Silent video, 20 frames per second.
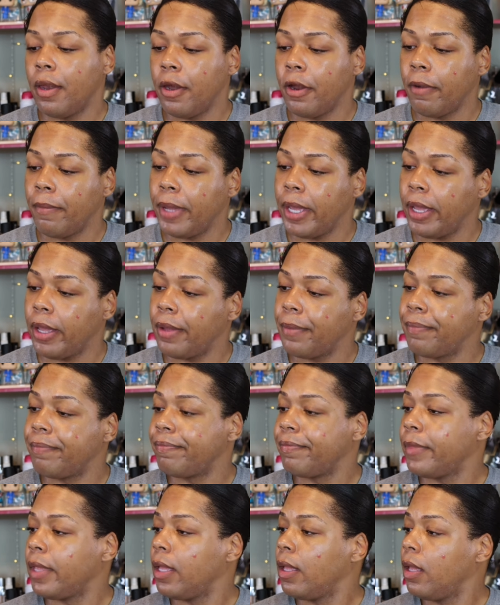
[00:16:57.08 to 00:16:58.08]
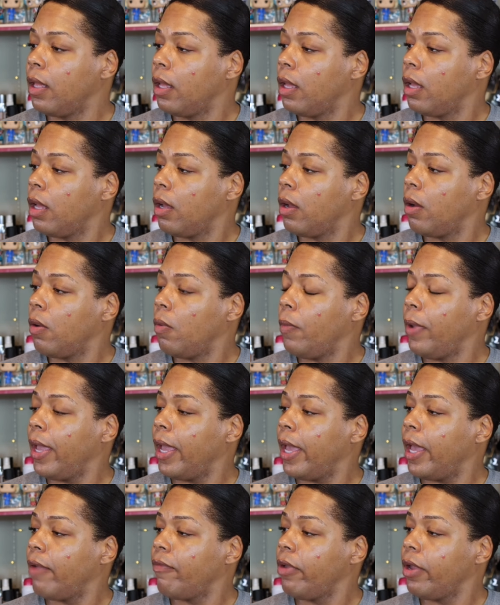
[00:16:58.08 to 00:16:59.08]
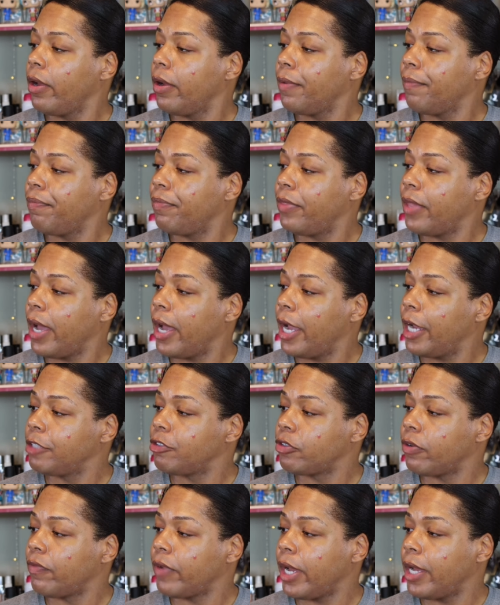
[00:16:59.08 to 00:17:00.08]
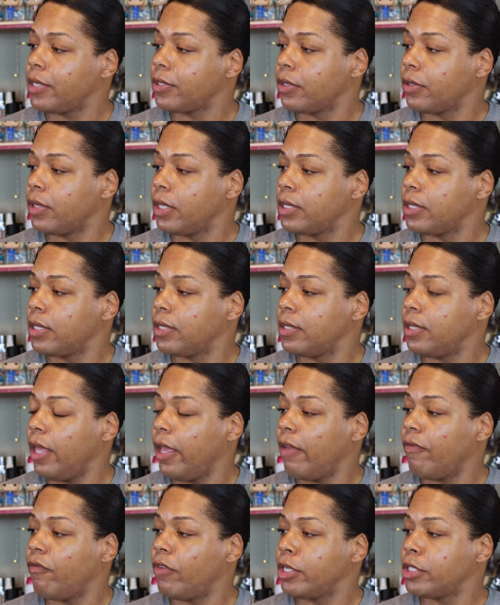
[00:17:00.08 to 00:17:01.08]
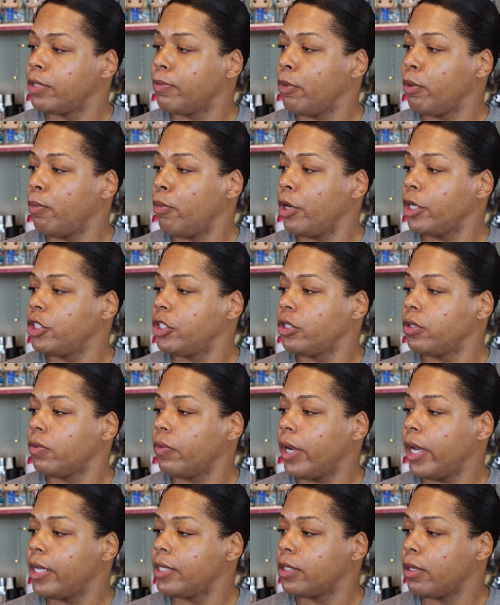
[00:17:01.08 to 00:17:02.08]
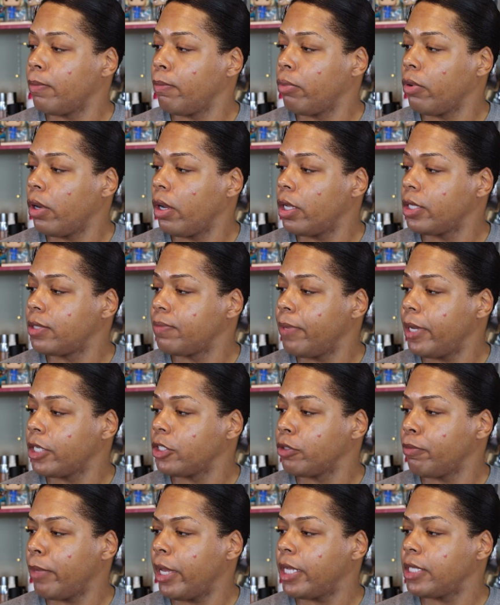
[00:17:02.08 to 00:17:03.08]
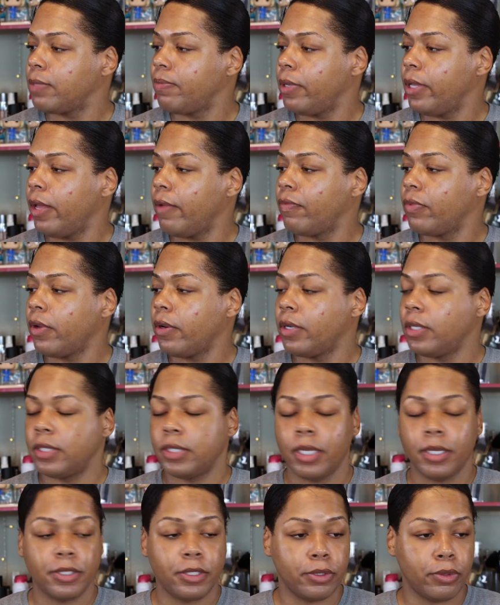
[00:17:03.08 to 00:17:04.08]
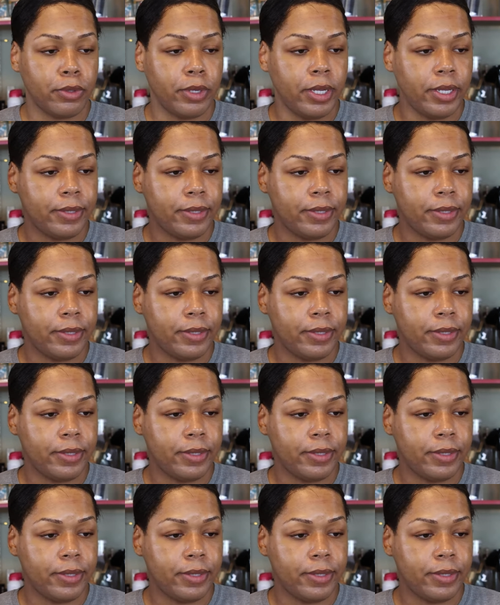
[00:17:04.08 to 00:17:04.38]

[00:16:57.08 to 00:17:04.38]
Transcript: No ma'am. We have here the Hydra Vizor. This is the Invisible Moisturizer Broad Spectrum SPF 30 Sunscreen.